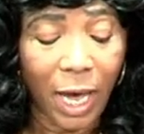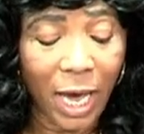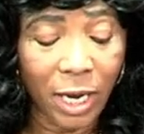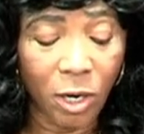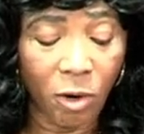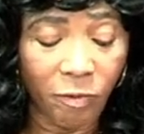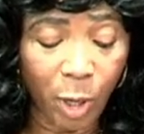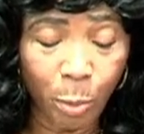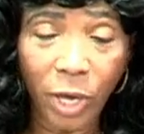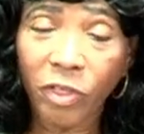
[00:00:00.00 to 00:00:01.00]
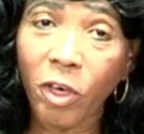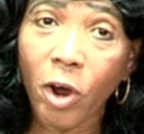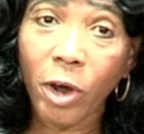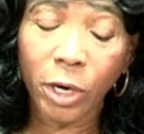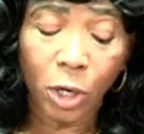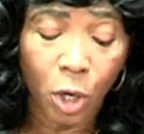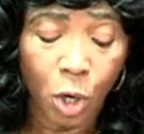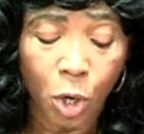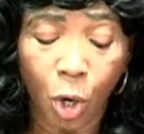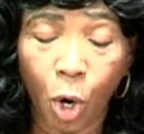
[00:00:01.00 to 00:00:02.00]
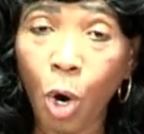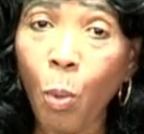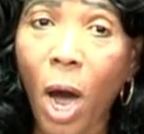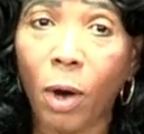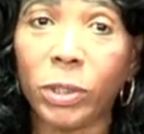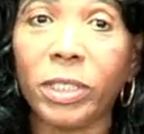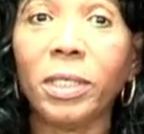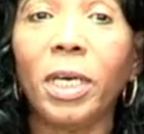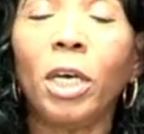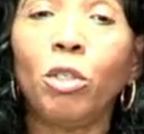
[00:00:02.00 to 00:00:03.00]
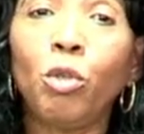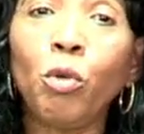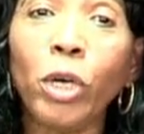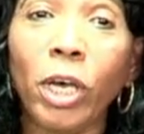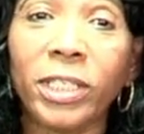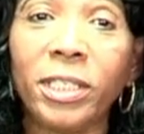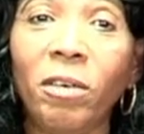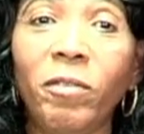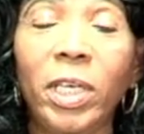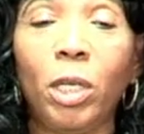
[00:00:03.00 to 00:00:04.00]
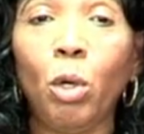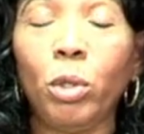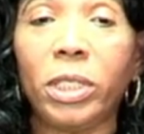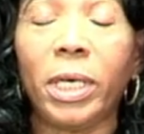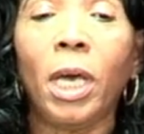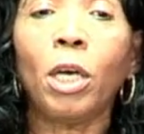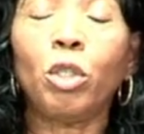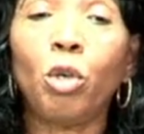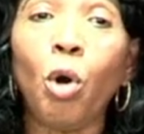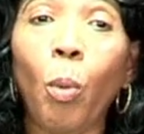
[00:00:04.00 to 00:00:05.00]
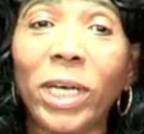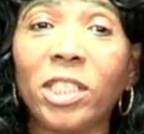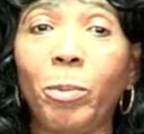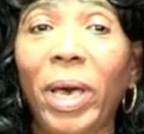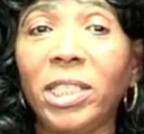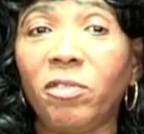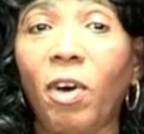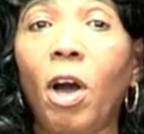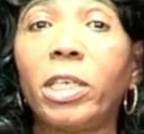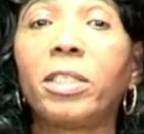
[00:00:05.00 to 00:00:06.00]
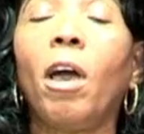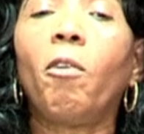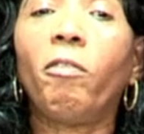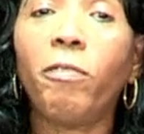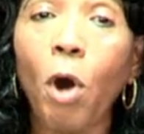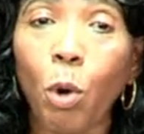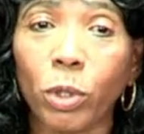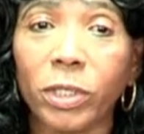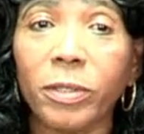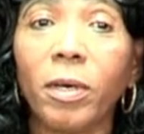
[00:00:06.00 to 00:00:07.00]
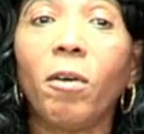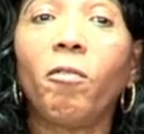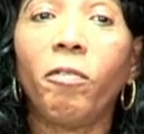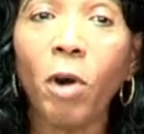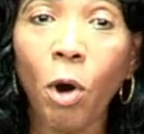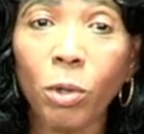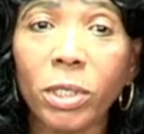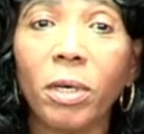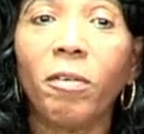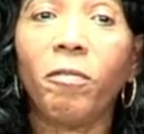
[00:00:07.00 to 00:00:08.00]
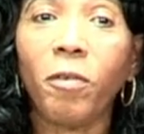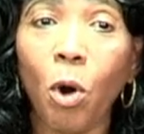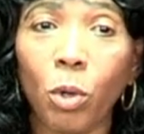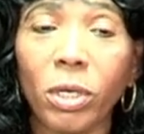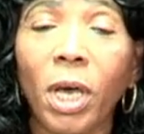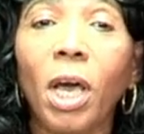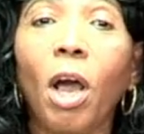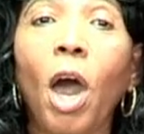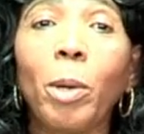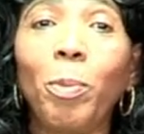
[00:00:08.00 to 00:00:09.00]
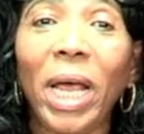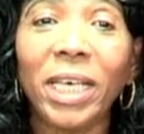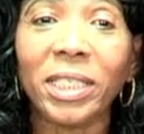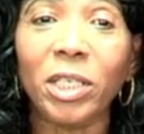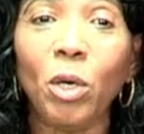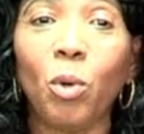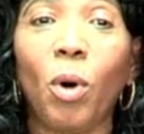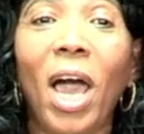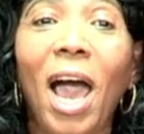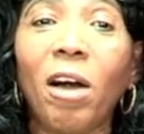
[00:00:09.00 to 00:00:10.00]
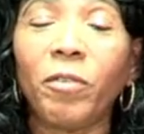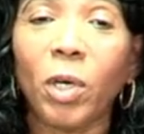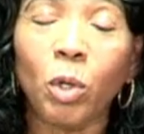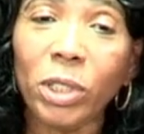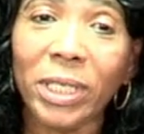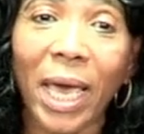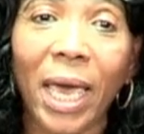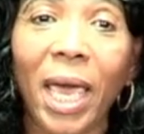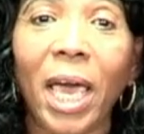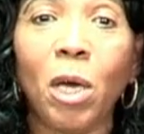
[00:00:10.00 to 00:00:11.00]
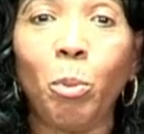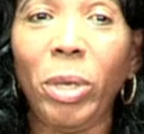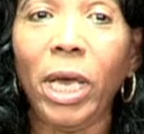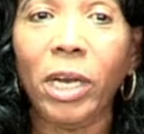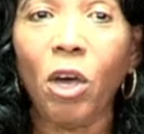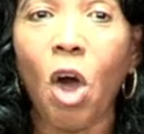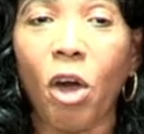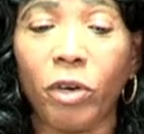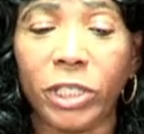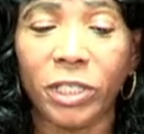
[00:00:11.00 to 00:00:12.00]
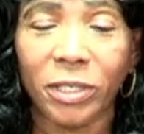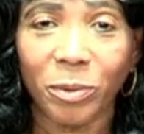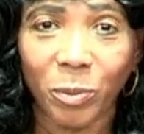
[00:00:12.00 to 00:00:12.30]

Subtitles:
And November 3rd, go out, do your civic duty, do what's best for us. Vote, vote, vote. God bless you. Have a good day and be encouraged.